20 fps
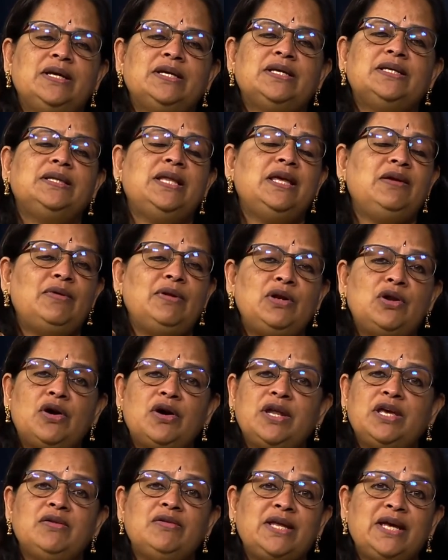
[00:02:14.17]
they will not
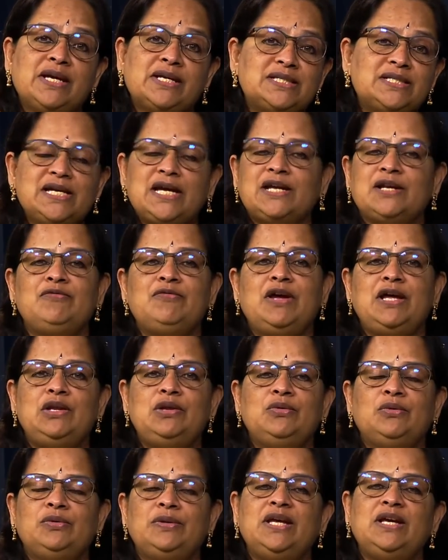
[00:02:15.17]
give the exact
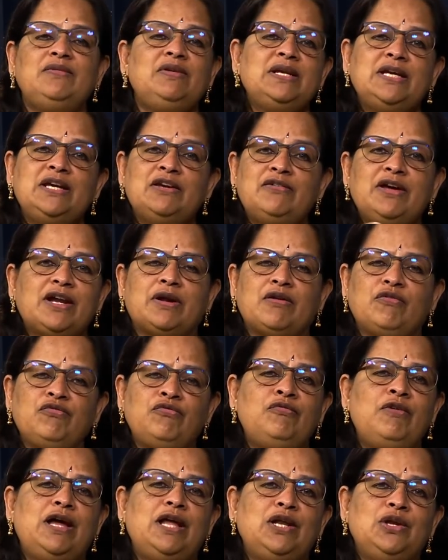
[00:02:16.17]
value. They will give a rough
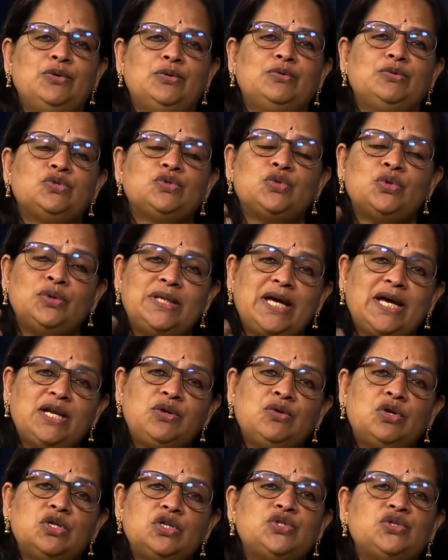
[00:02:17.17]
value. So that
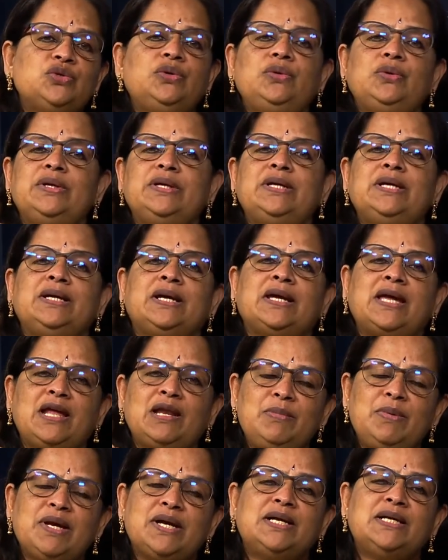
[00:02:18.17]
also can
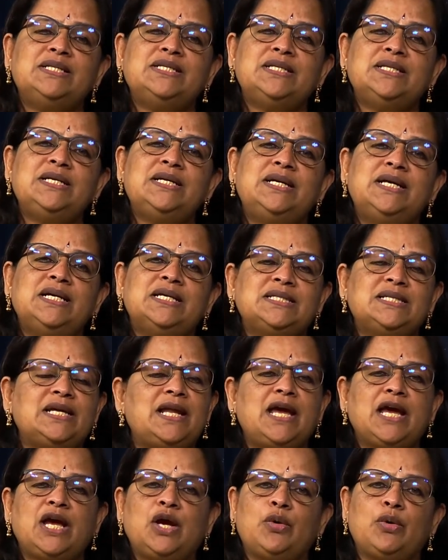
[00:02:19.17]
be considered as an
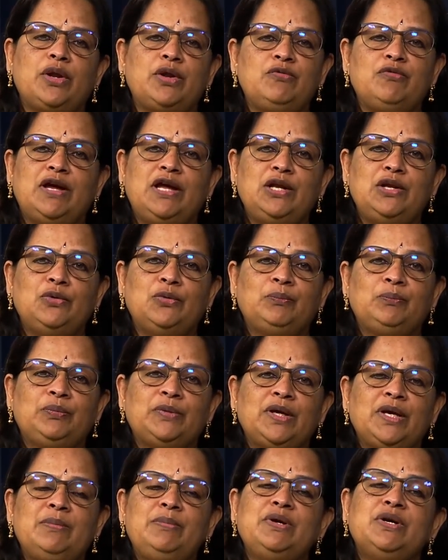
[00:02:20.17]
accurate value,
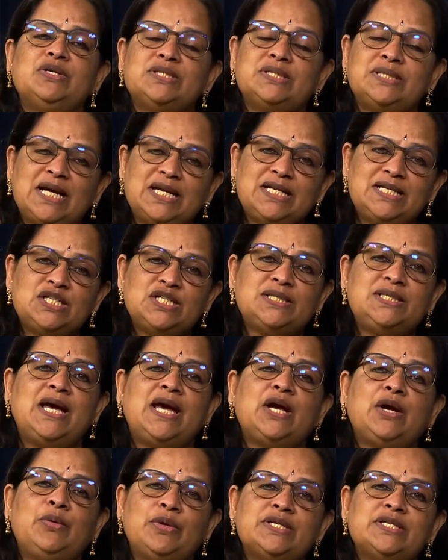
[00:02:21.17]
because that is the
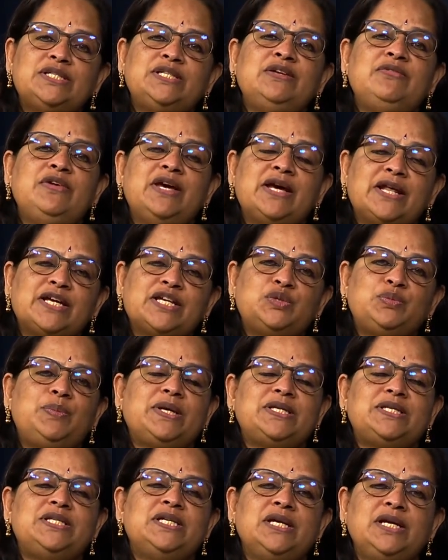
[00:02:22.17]
accuracy we are
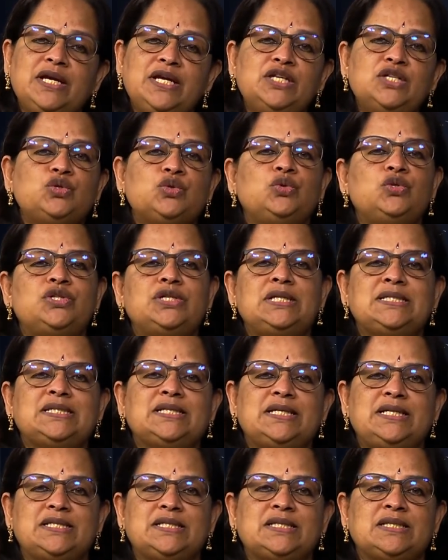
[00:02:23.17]
expecting in social
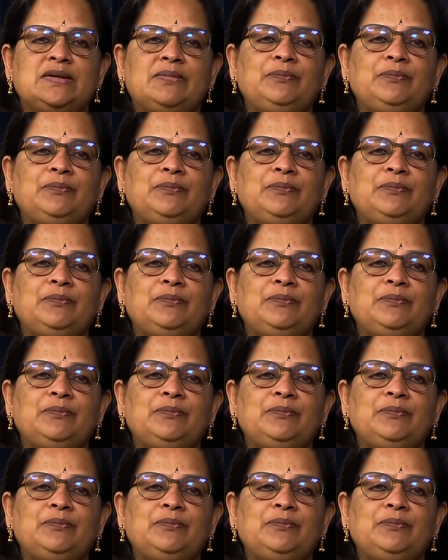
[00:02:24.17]
science.